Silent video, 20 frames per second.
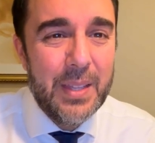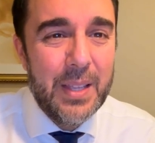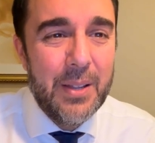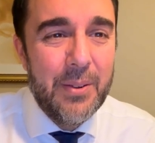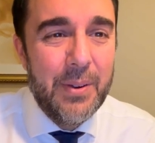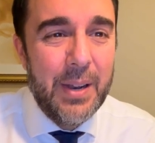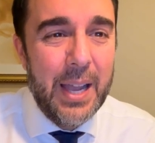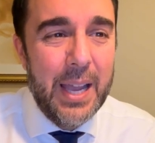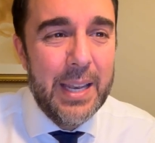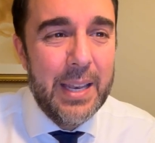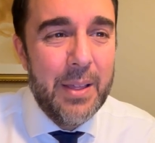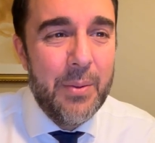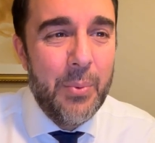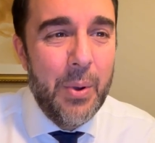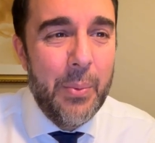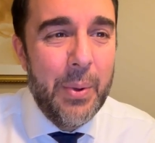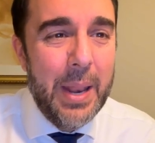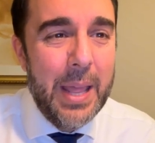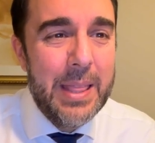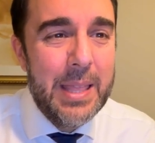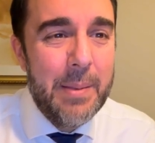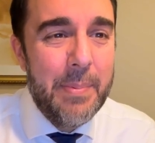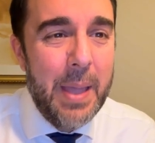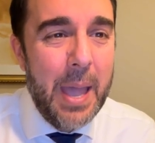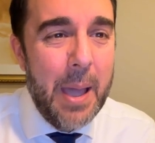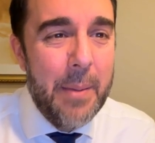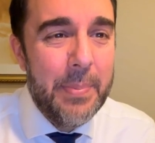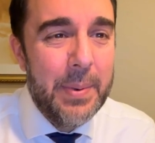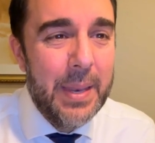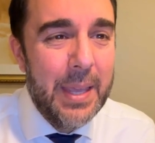Right? What would end up
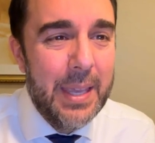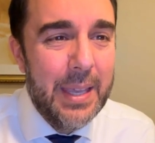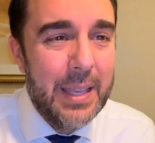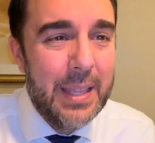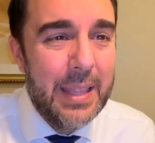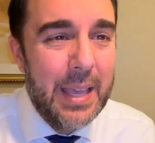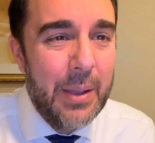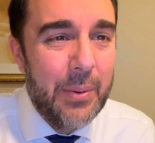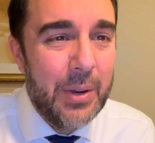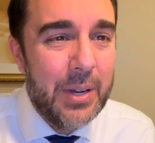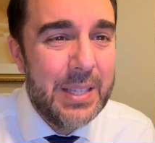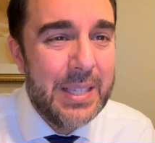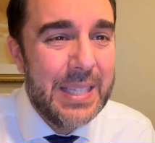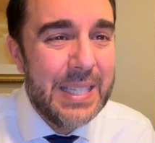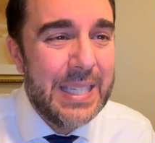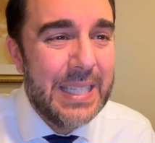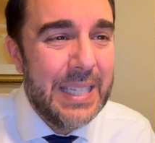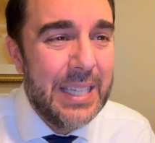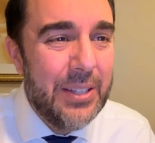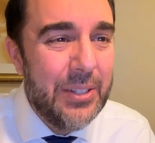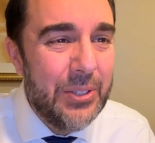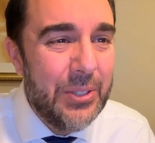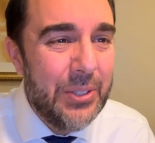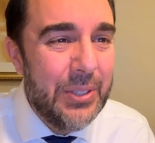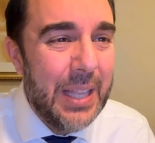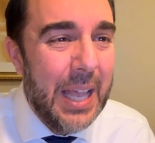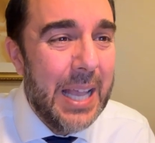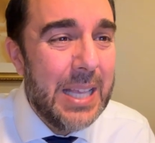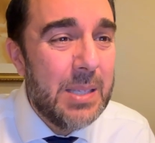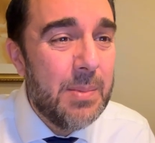happening? They were
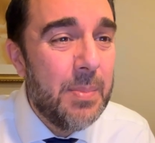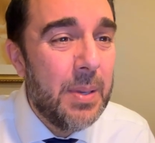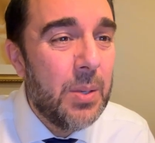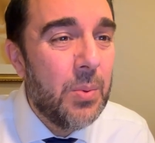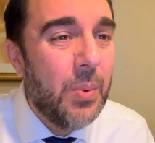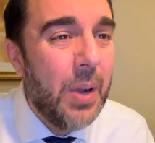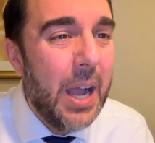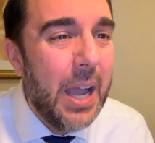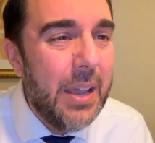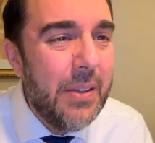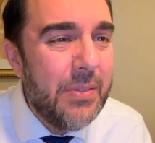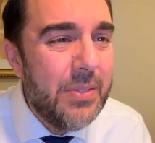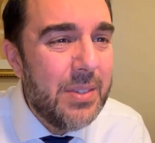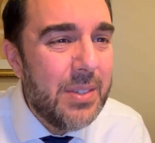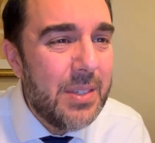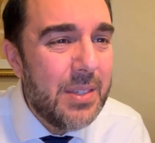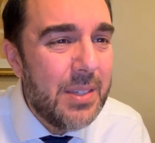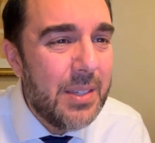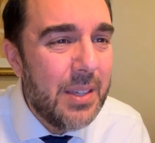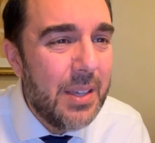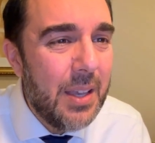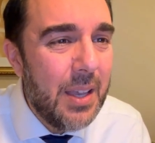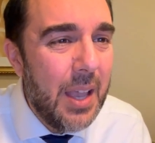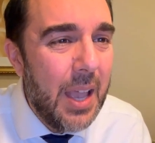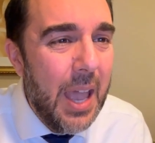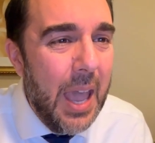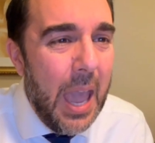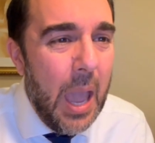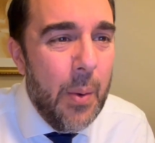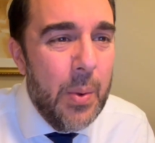skilled as midwives,
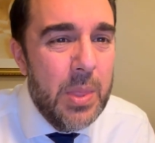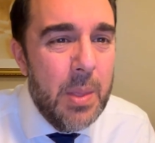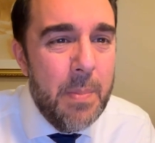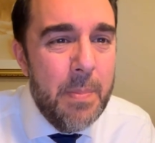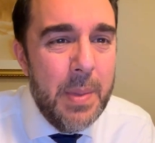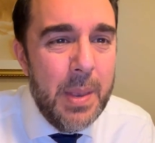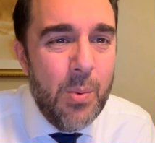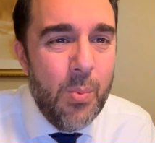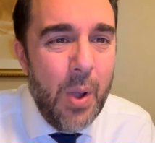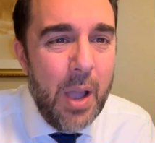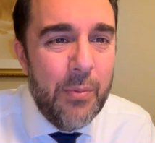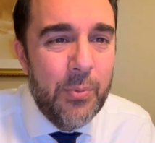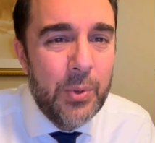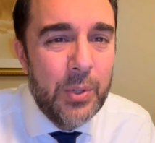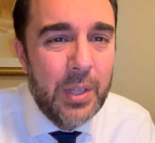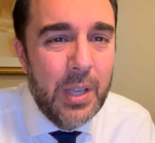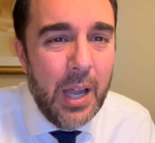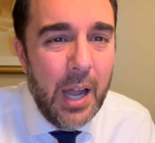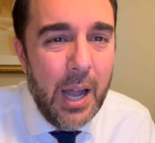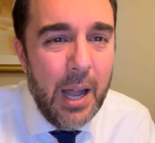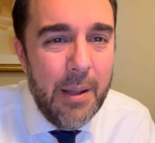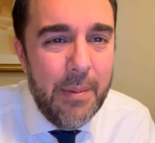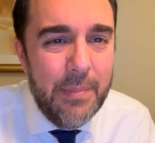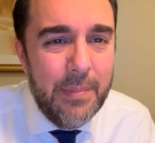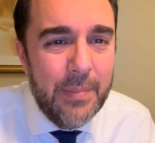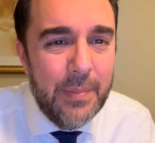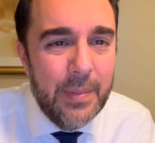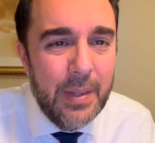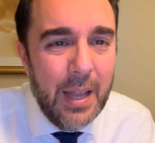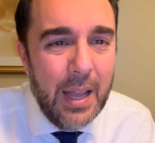and when the midwife would
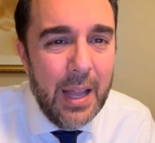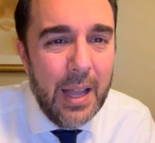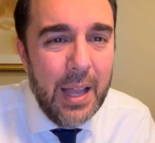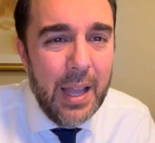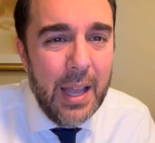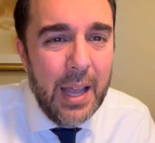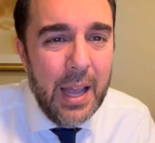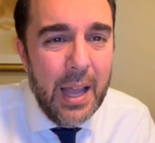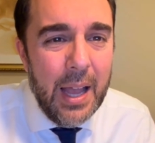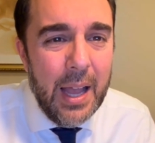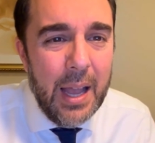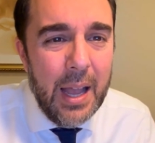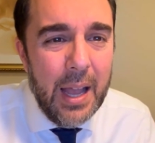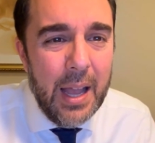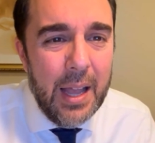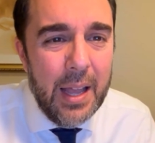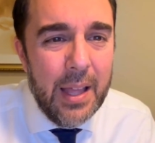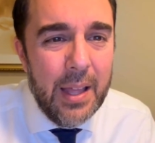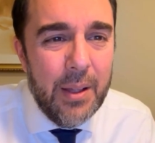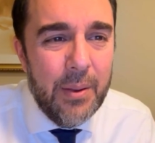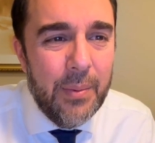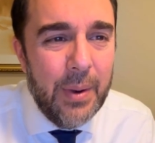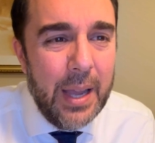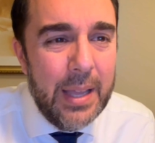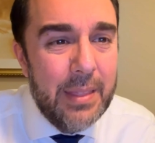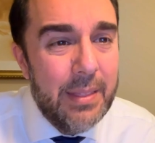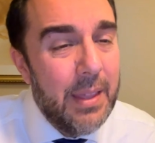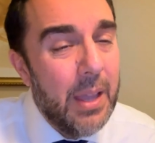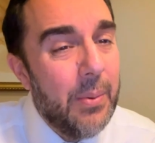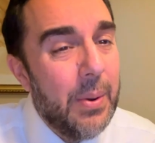come,
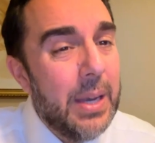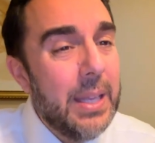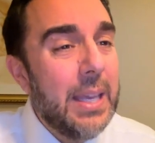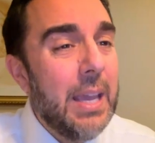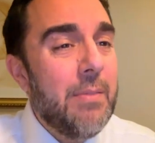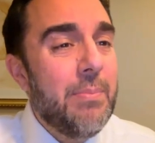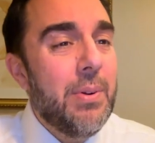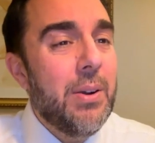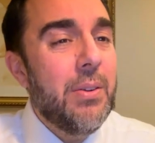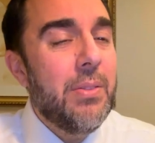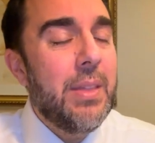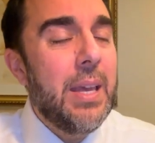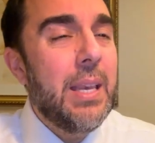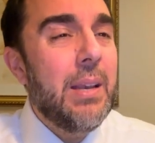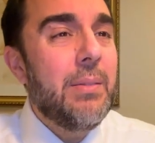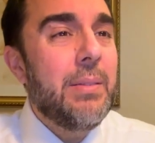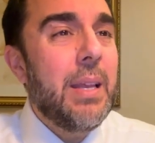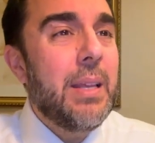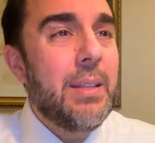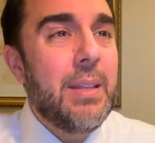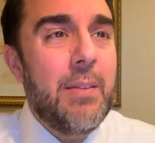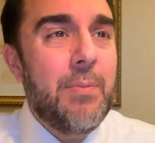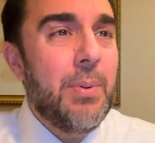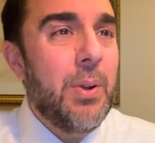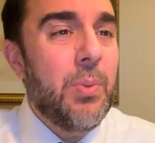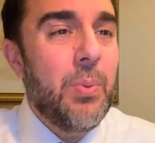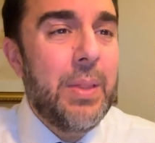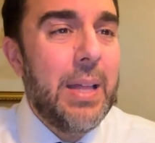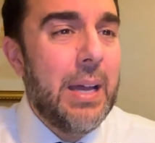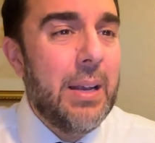right? They already gave birth. They they give
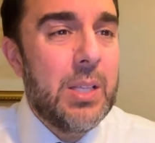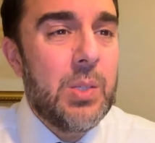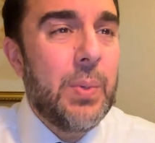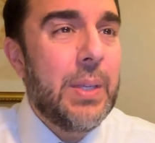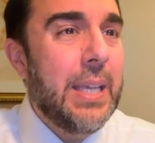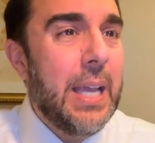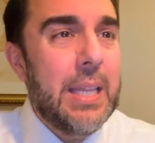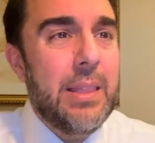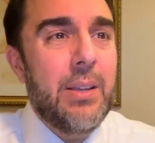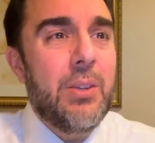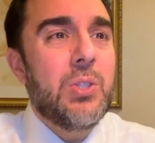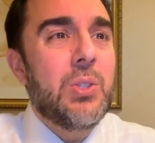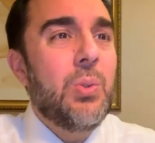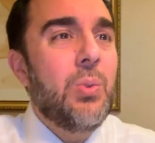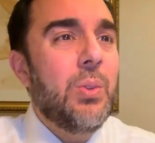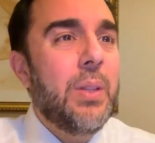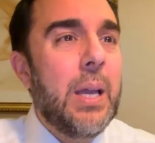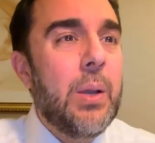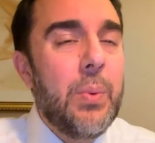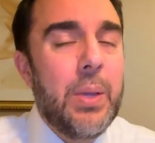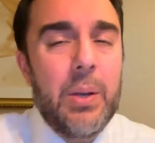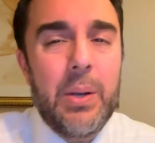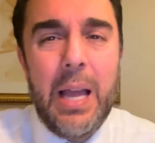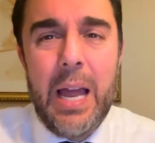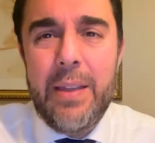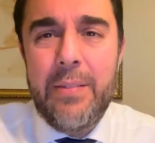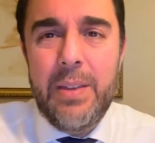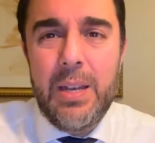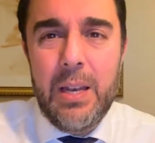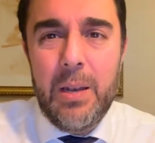birth without us. We get there, it's too late. We are not
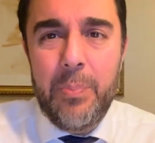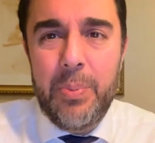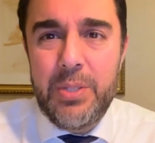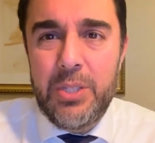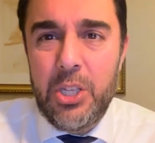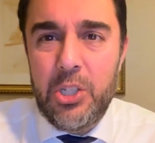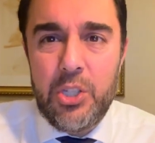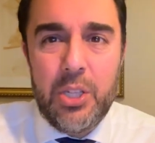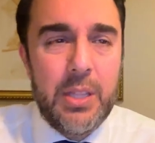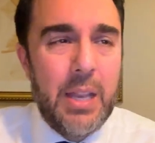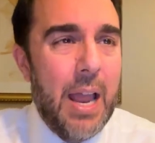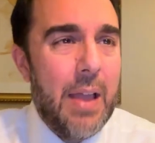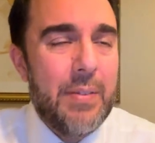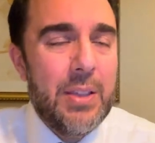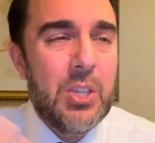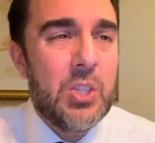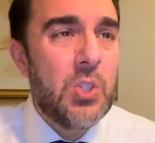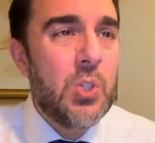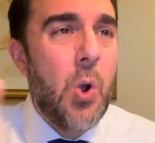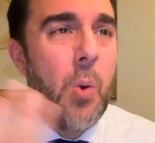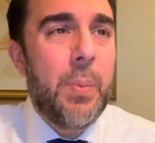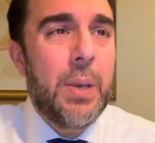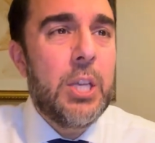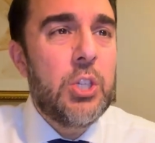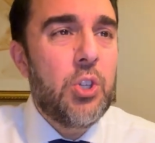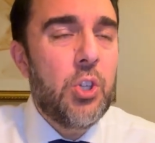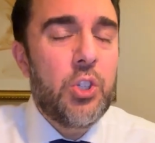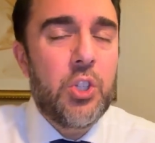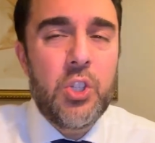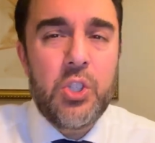even in a position. They're having so many
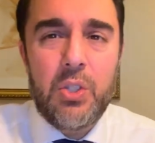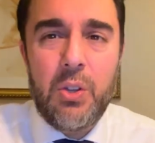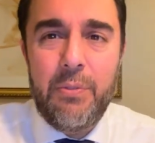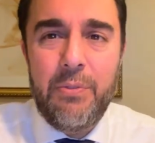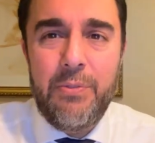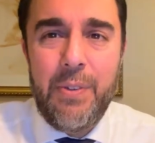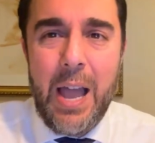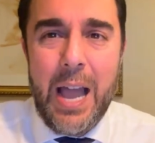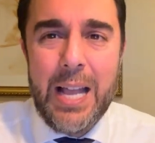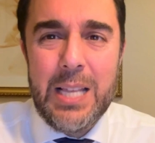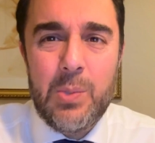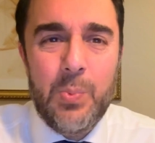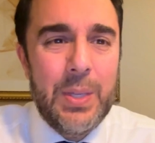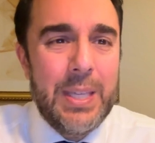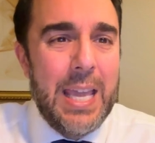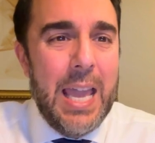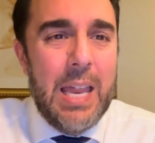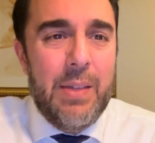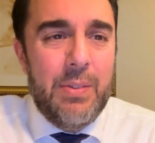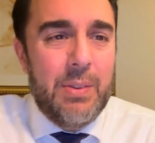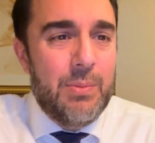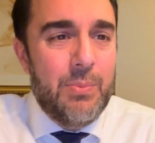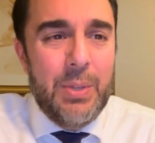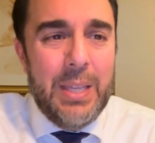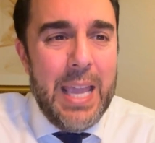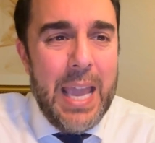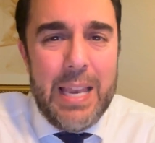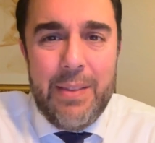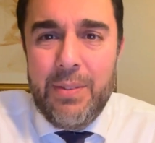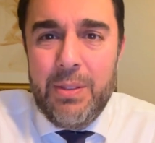children so fast. We can't even we
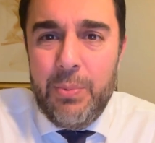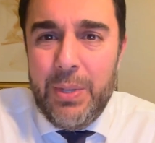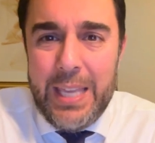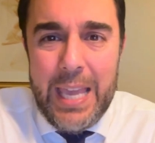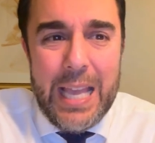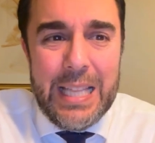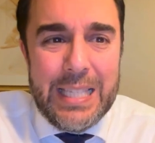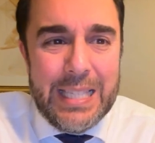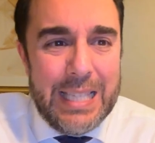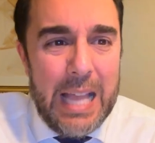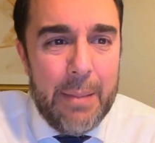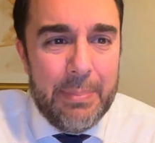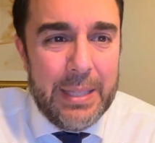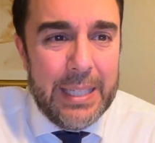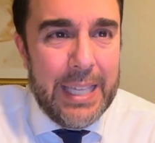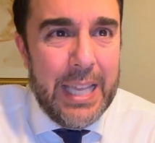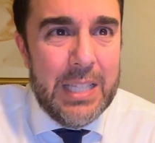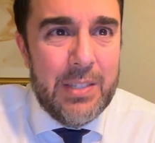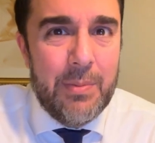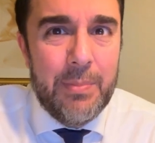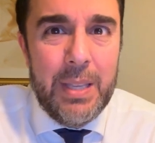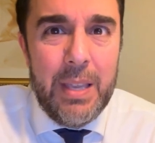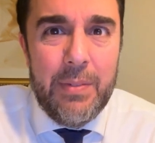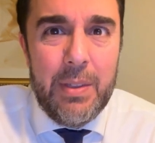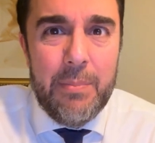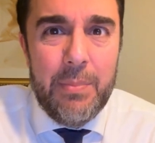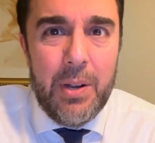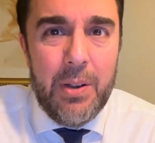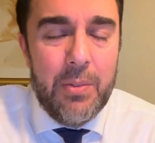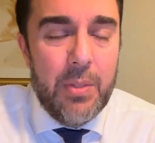can't even we can't stop the kids from
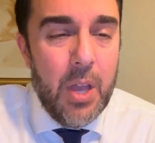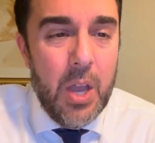giving birth.